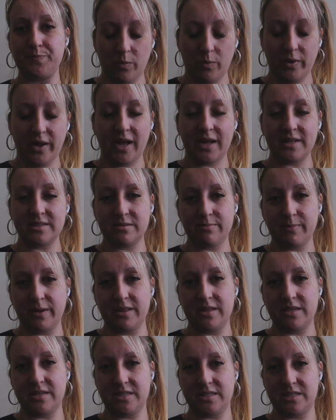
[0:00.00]
We had to
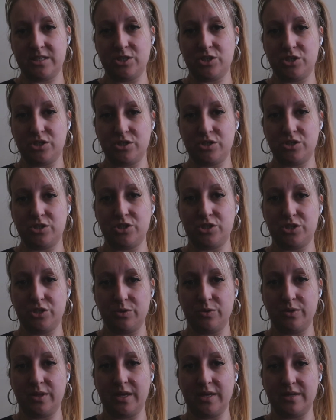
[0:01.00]
make the decision to
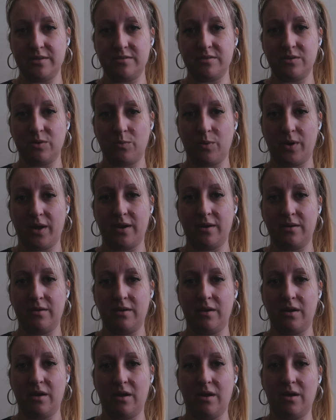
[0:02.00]
do this
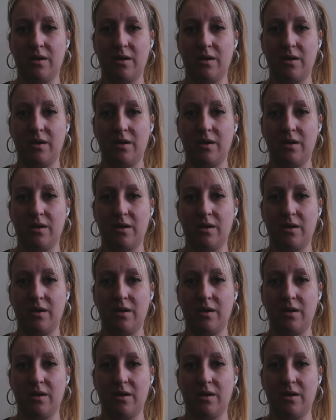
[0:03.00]
when